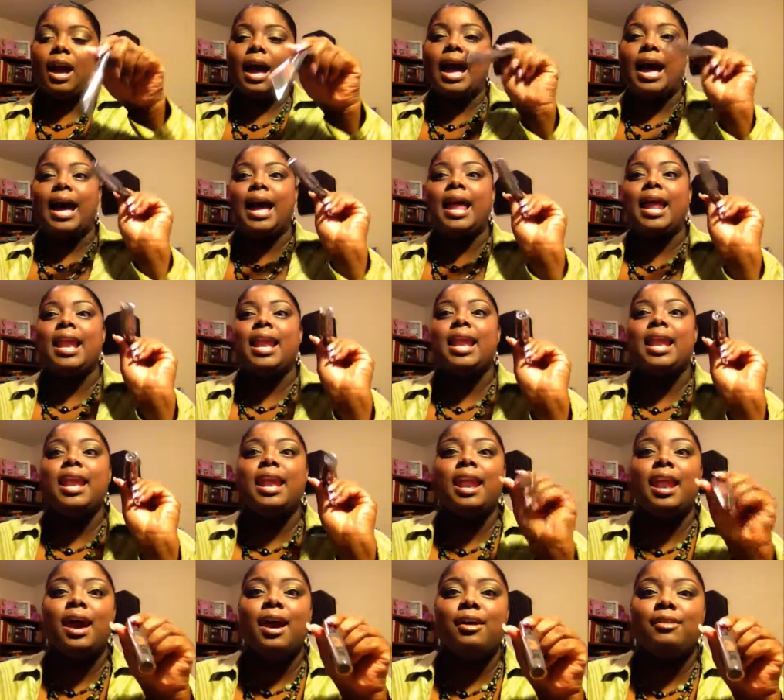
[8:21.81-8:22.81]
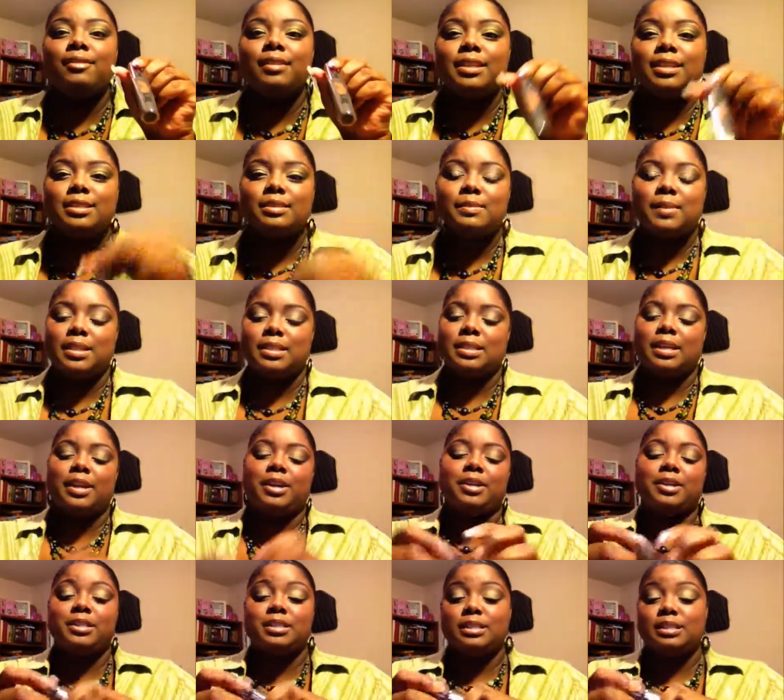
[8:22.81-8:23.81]
I love this
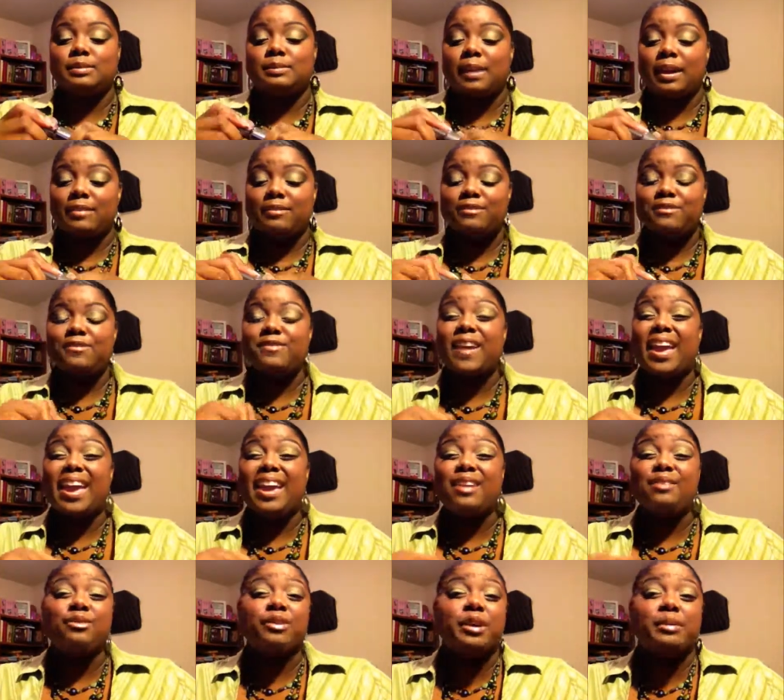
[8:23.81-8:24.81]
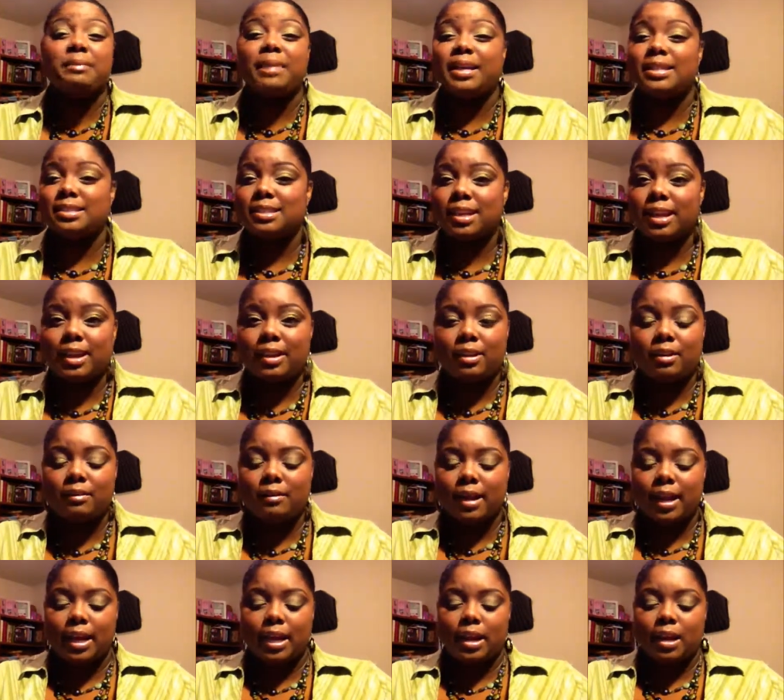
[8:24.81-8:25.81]
mascara. This is my favorite mascara
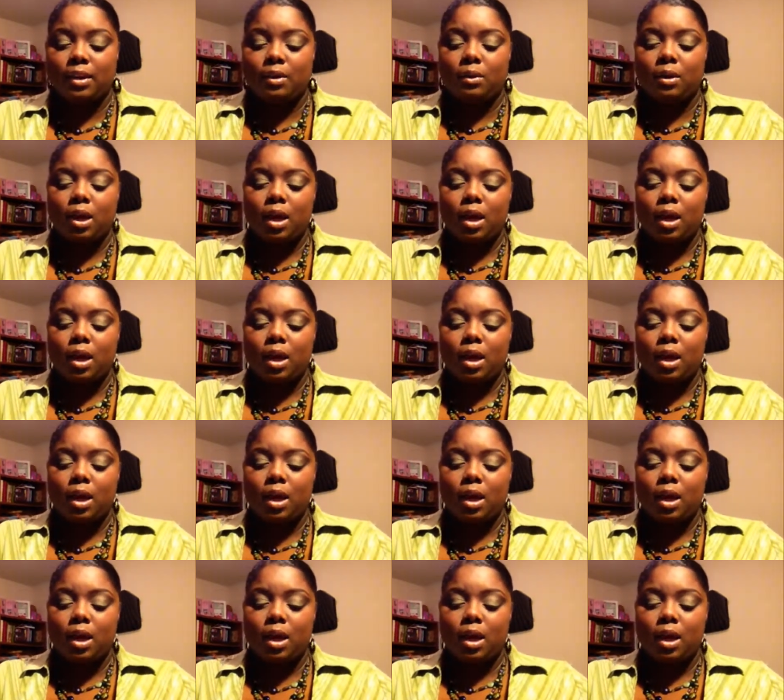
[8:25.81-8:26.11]
right now.